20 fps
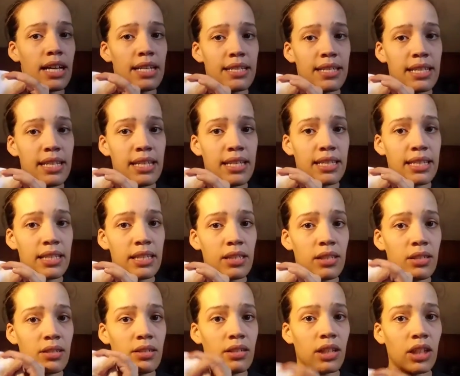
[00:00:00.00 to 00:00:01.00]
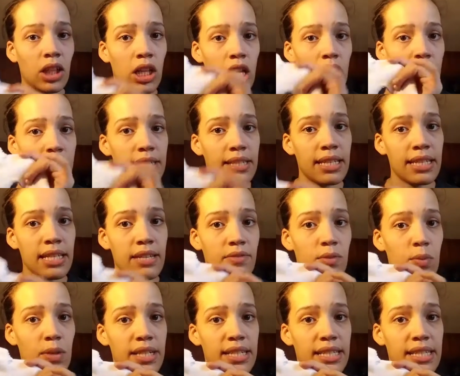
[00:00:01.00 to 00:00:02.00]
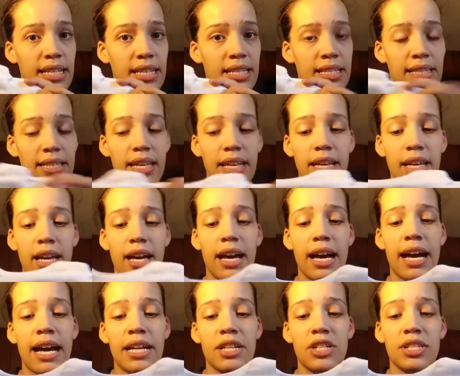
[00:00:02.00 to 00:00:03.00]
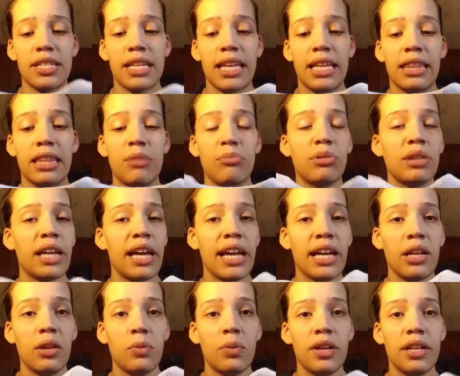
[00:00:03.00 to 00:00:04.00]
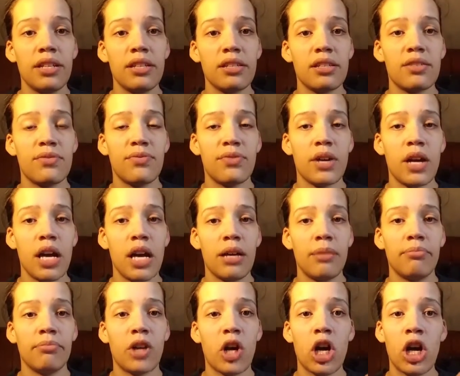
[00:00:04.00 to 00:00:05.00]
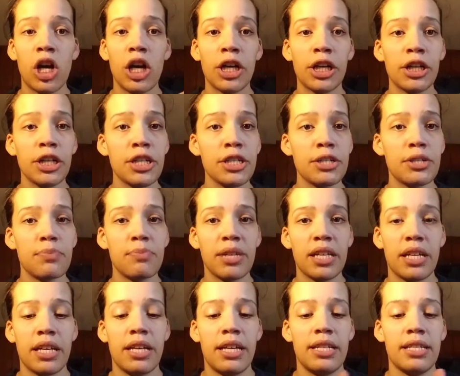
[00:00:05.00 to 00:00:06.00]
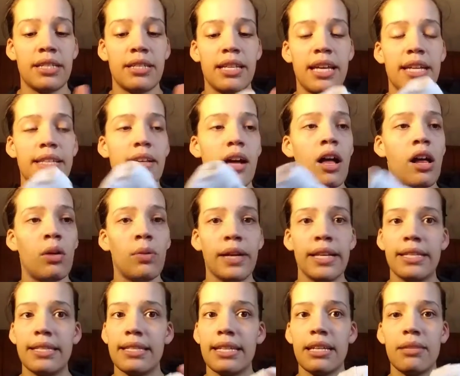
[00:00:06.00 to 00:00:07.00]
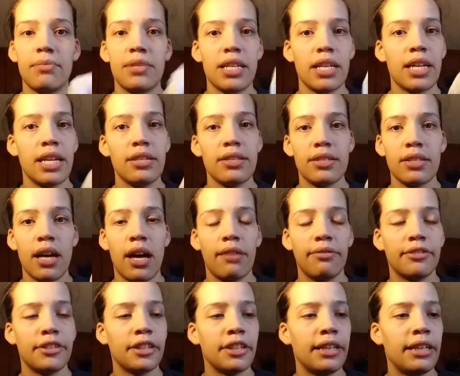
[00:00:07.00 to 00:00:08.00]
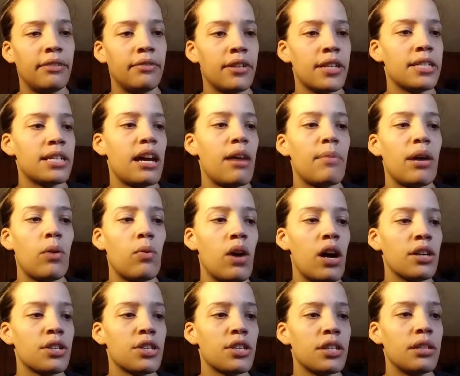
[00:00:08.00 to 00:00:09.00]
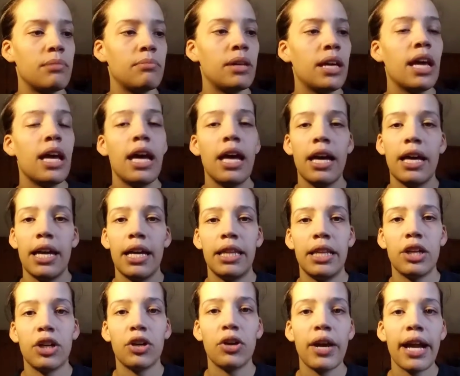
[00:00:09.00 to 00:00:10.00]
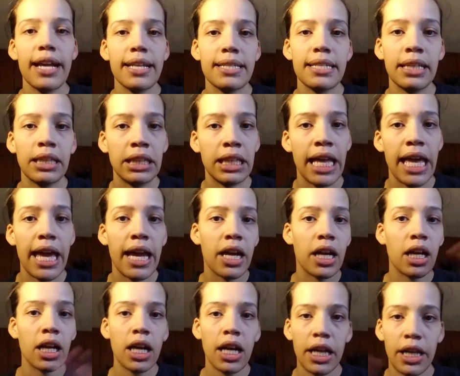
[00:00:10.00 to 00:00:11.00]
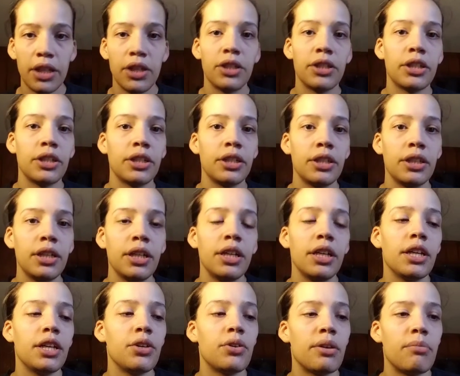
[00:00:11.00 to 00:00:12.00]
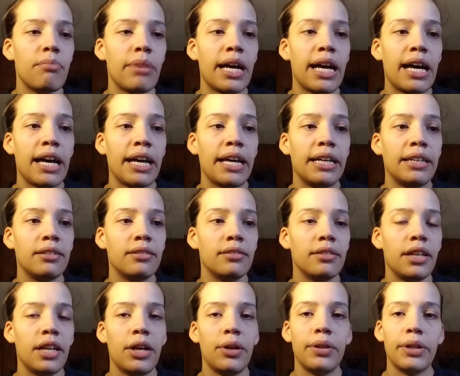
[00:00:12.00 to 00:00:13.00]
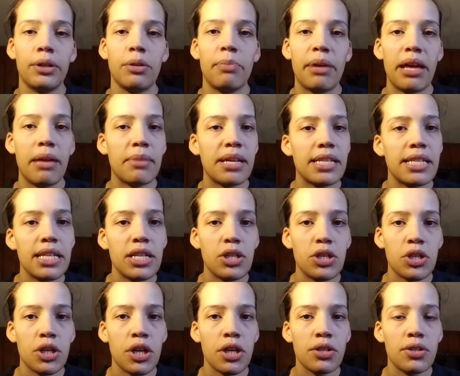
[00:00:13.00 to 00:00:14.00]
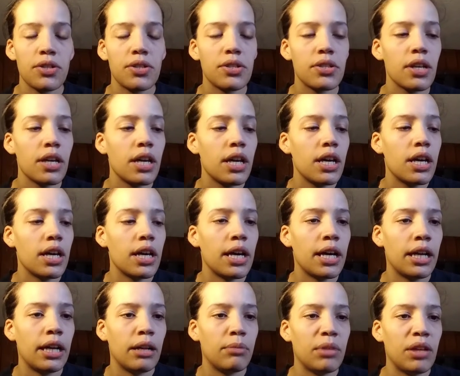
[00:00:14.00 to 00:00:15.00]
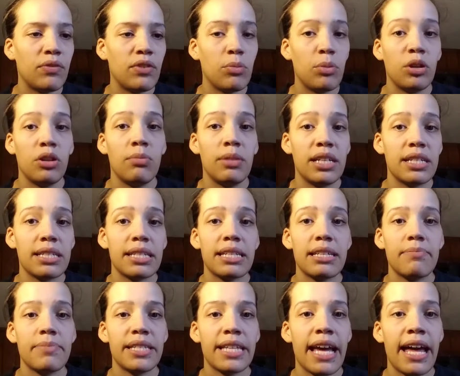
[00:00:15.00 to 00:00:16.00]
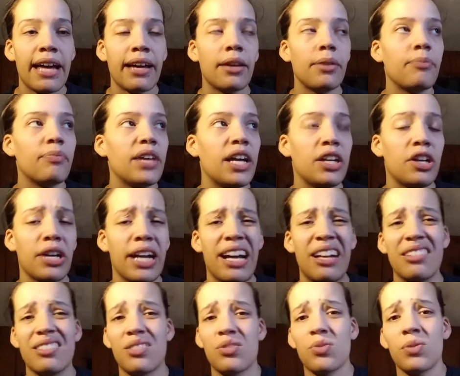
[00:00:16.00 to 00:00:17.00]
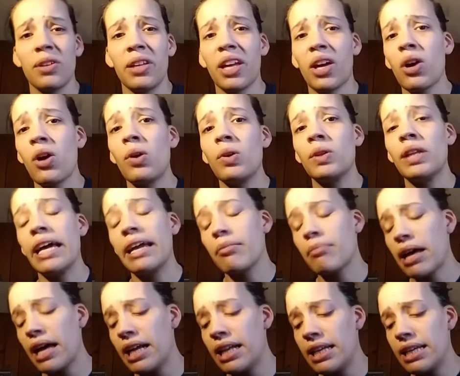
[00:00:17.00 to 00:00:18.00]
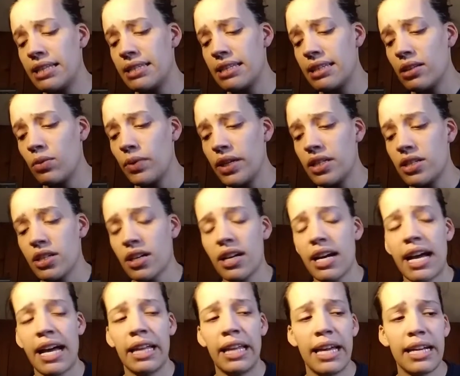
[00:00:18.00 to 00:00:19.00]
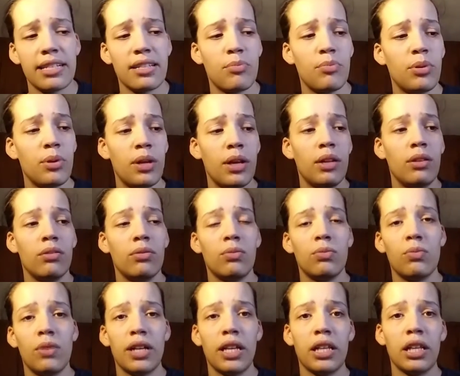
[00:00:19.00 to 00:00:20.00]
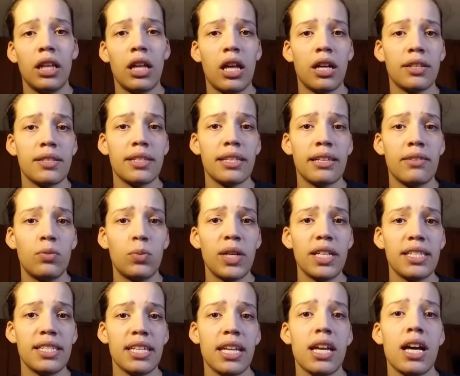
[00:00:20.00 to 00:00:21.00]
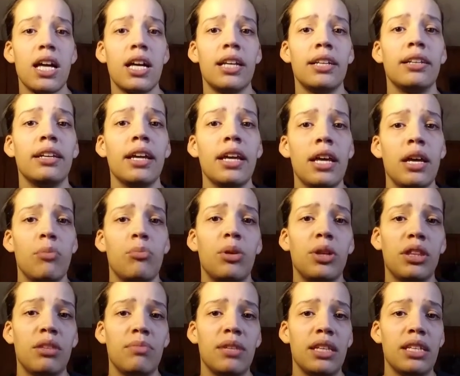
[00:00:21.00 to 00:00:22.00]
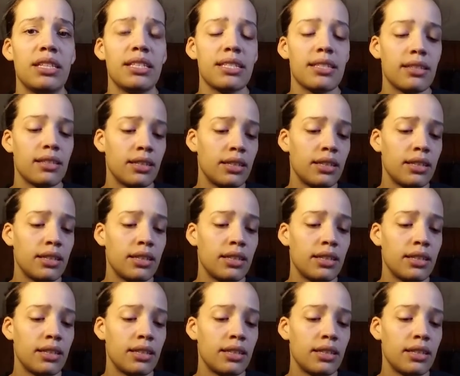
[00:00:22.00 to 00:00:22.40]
lots of these little long-sleeved onesies. I just get the plain ones from Carter's because they always seem to get softer every time I wash them. And they're great to layer under. You can buy, you know, little baby t-shirts. If you put them in a sleep sack and your house is really cold like mine is in the winter, I like to put one of the long-sleeved onesie on, put them in this